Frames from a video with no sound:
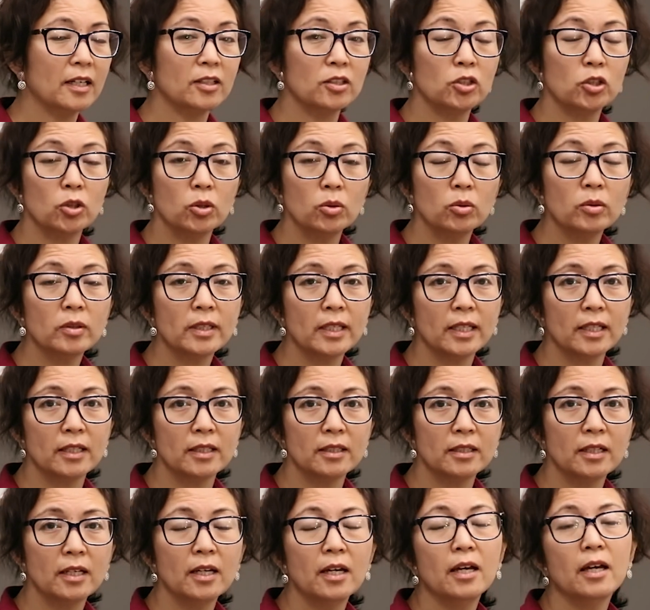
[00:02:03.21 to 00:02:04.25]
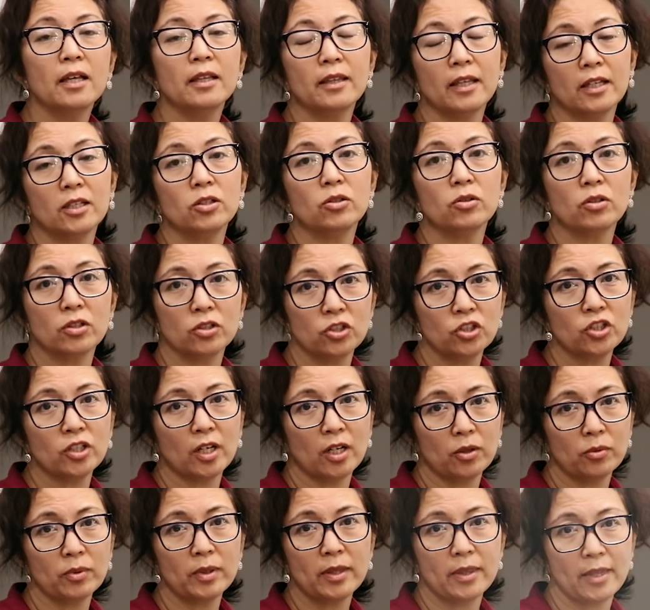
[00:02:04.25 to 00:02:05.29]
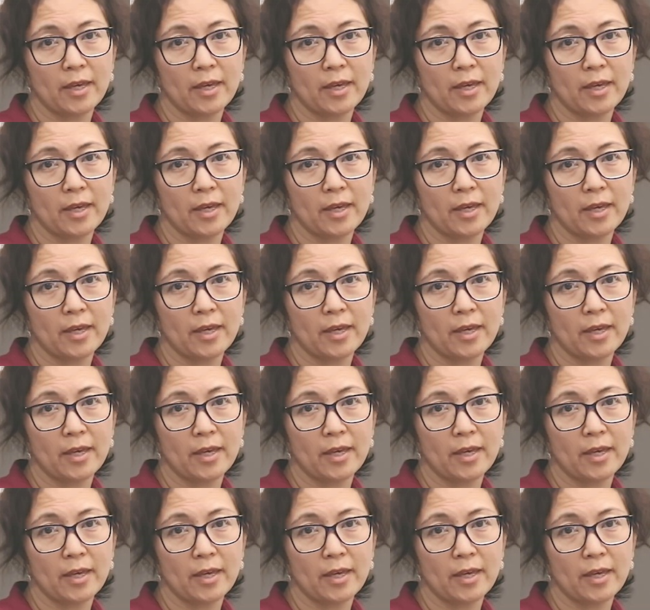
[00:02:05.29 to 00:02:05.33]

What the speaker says: a toolkit that you can share with